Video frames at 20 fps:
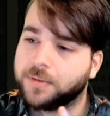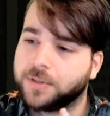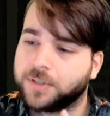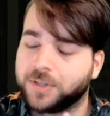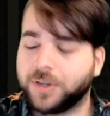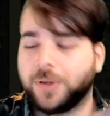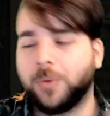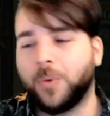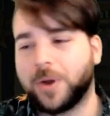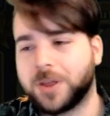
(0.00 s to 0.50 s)

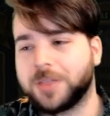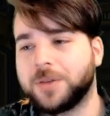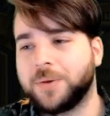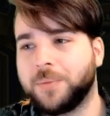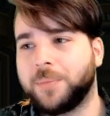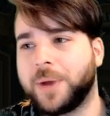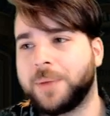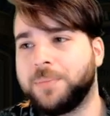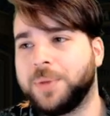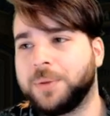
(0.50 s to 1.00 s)
one of
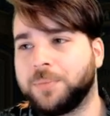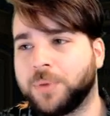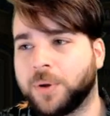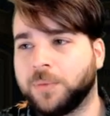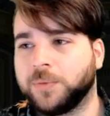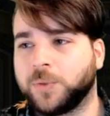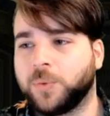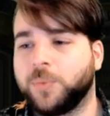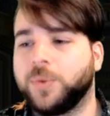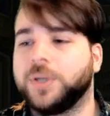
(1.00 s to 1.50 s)
my big
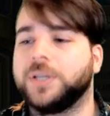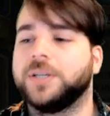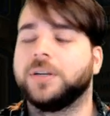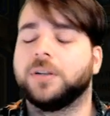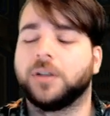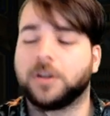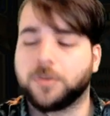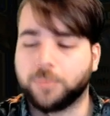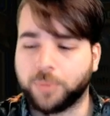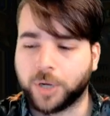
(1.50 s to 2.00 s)
problems when we did a
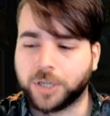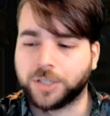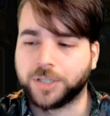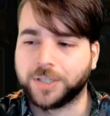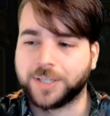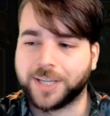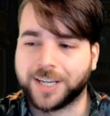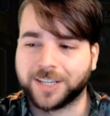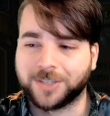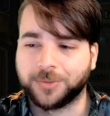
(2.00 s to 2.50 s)
lot of budget
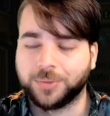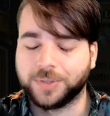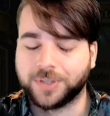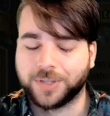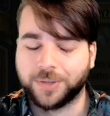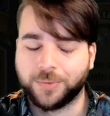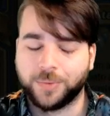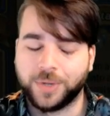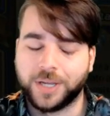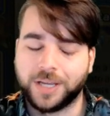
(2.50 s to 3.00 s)
decks was
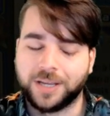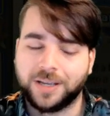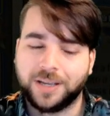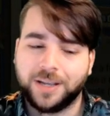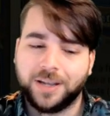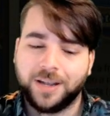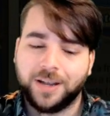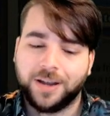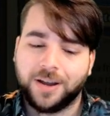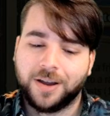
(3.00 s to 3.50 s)
that we
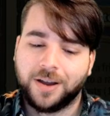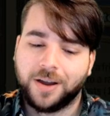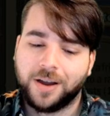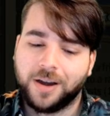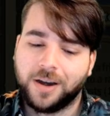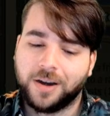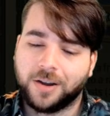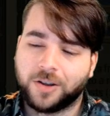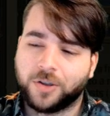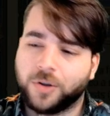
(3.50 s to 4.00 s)

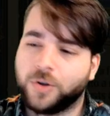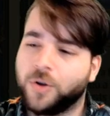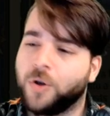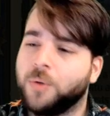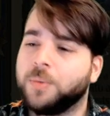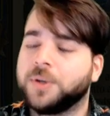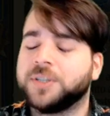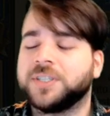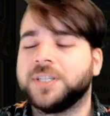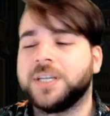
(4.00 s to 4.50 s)
could
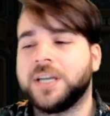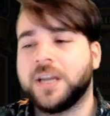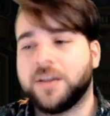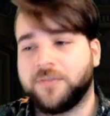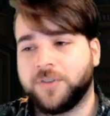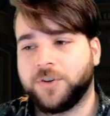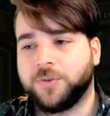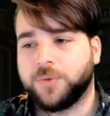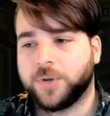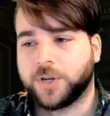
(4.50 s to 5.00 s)
almost
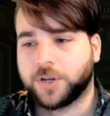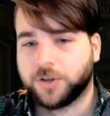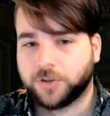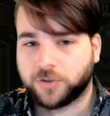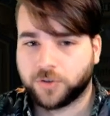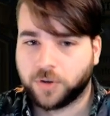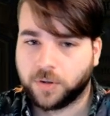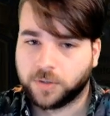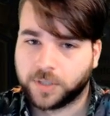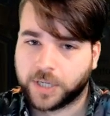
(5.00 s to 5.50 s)
never do a
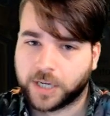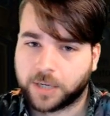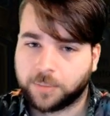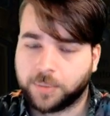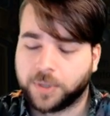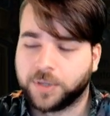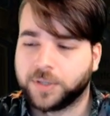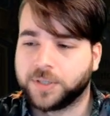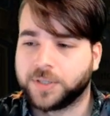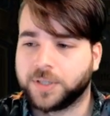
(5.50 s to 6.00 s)
control deck,
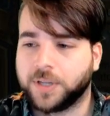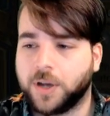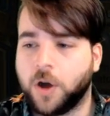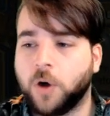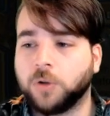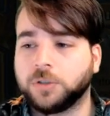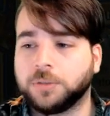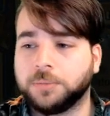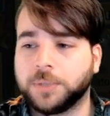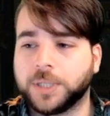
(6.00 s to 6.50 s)
because
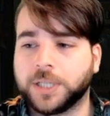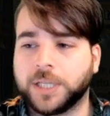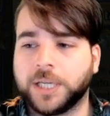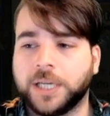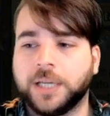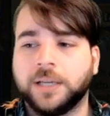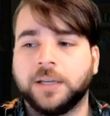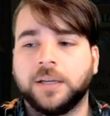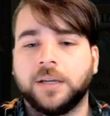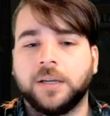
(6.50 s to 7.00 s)

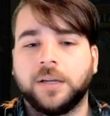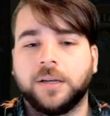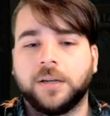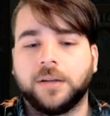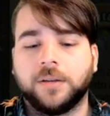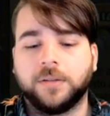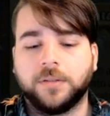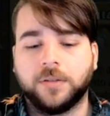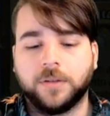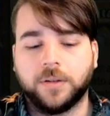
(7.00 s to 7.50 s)
ultimately
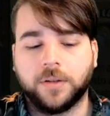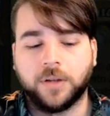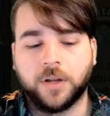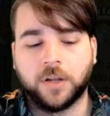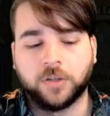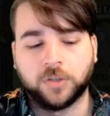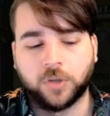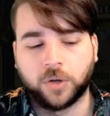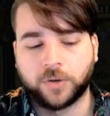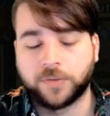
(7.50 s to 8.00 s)
a
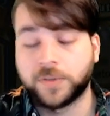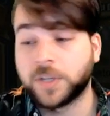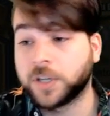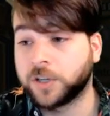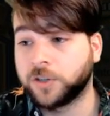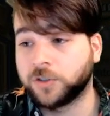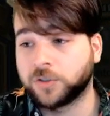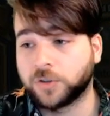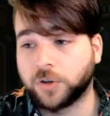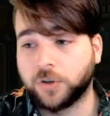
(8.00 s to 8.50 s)
lot of the
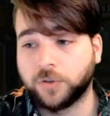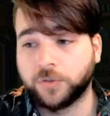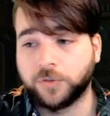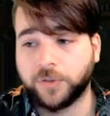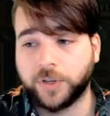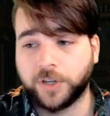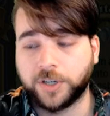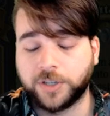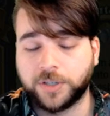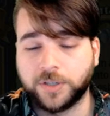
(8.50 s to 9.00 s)
control
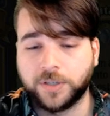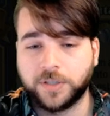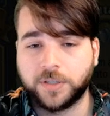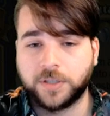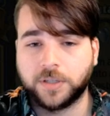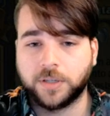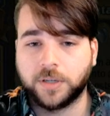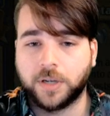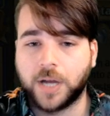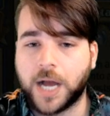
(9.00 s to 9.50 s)
finishes
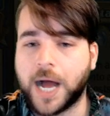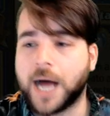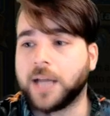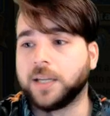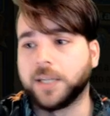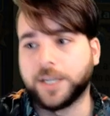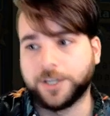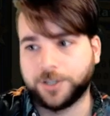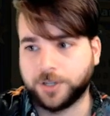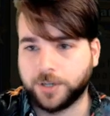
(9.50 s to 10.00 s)
are
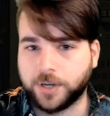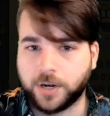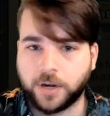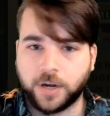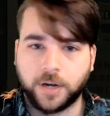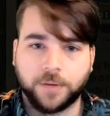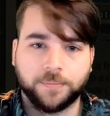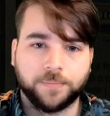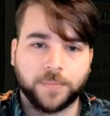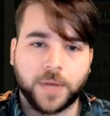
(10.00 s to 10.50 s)

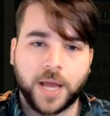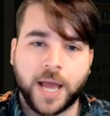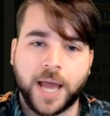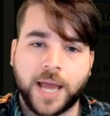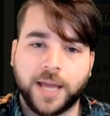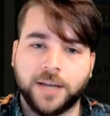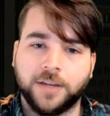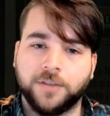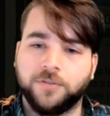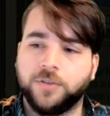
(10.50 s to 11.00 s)
legendary.
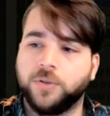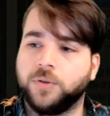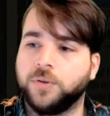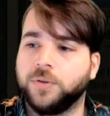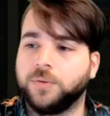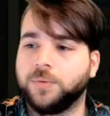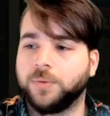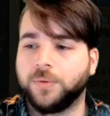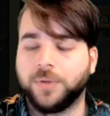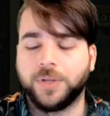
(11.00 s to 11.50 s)
And if
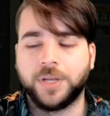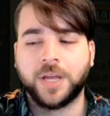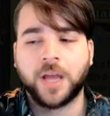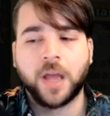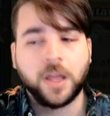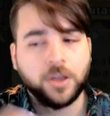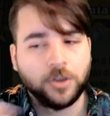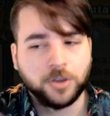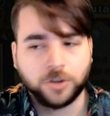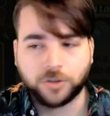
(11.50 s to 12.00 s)

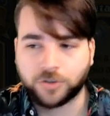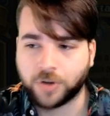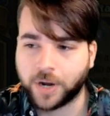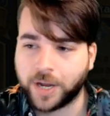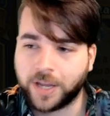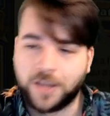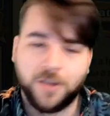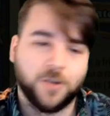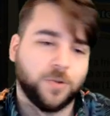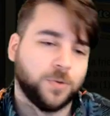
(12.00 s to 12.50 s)
you can try
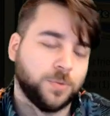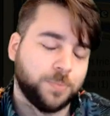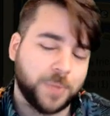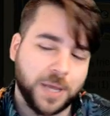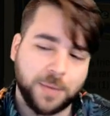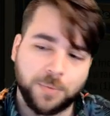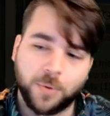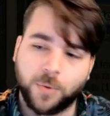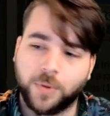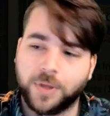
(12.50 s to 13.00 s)
and kill
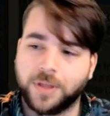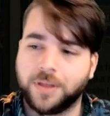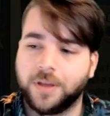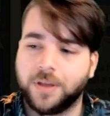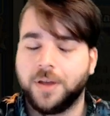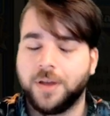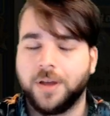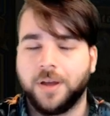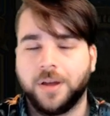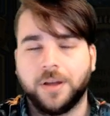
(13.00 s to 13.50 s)
people with
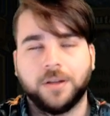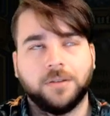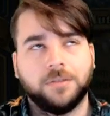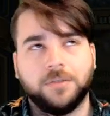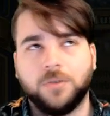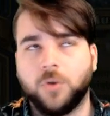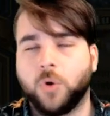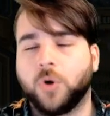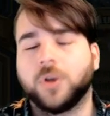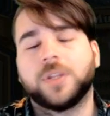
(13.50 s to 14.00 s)

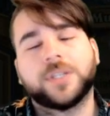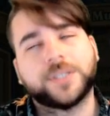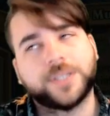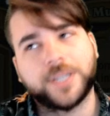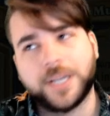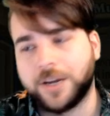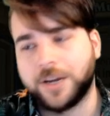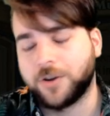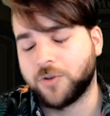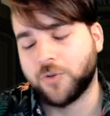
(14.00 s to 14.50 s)
North
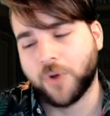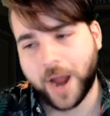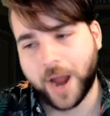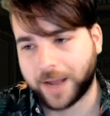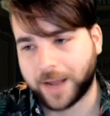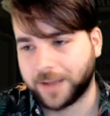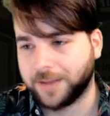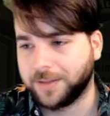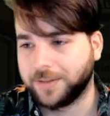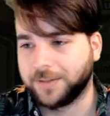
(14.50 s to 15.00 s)
Sea
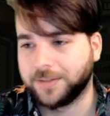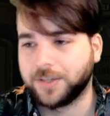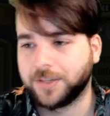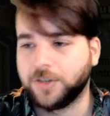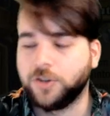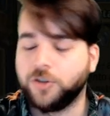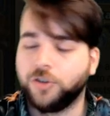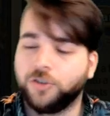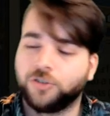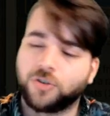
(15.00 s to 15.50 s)
Krakens, and
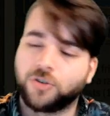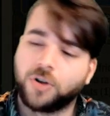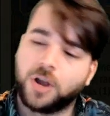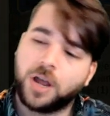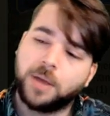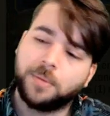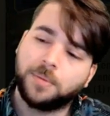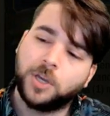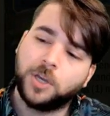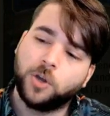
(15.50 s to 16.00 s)
you can try
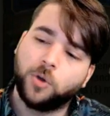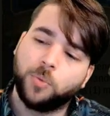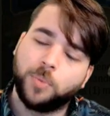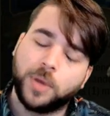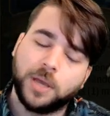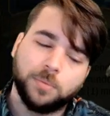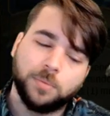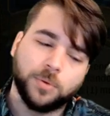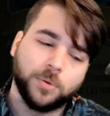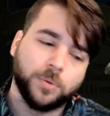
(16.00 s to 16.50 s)
and kill
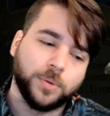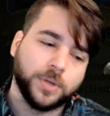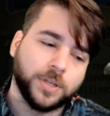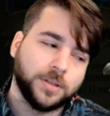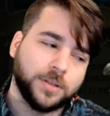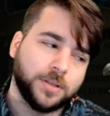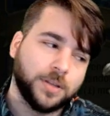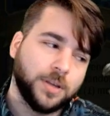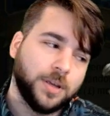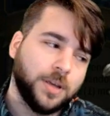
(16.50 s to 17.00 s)
people
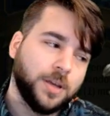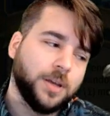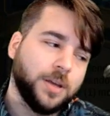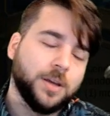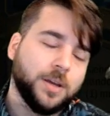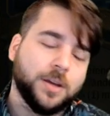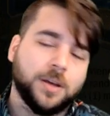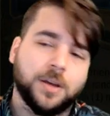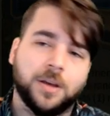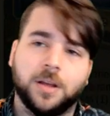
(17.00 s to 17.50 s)
with
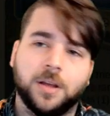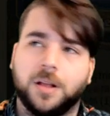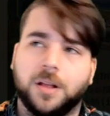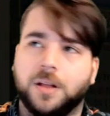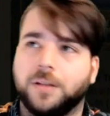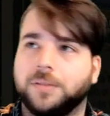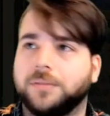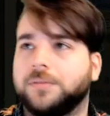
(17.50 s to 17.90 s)
8